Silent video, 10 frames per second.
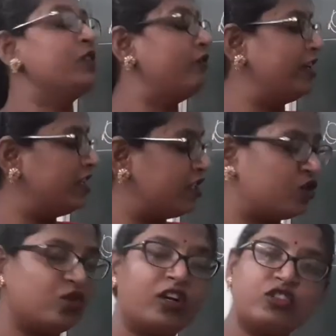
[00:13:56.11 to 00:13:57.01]
When it
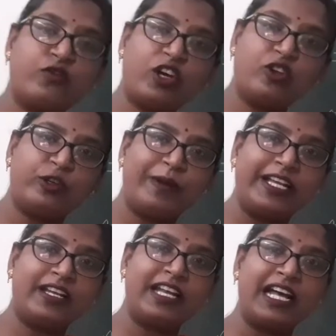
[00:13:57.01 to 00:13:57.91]
is not followed by
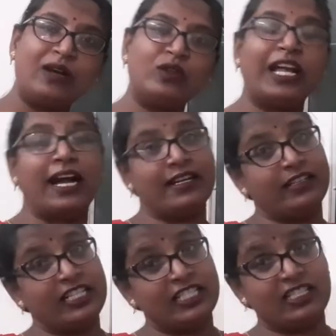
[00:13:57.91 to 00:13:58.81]
a noun and
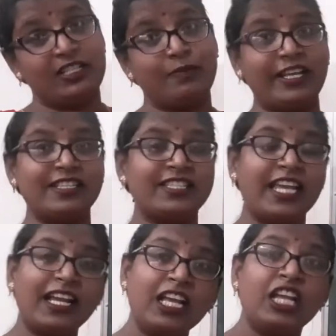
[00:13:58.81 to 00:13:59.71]
it is
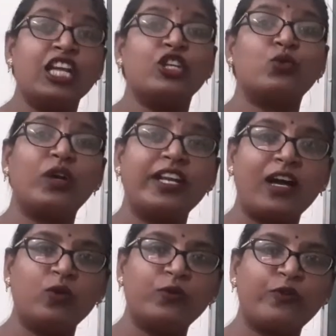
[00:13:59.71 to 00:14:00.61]
replacing to a
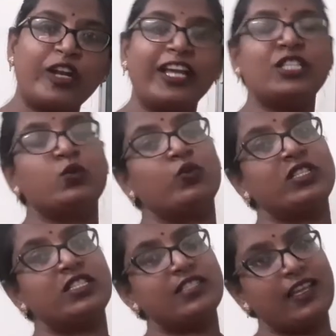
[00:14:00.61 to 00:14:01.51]
noun phrase,
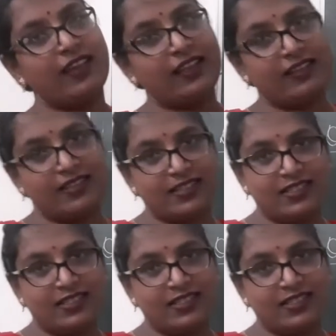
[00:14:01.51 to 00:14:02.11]
we say it is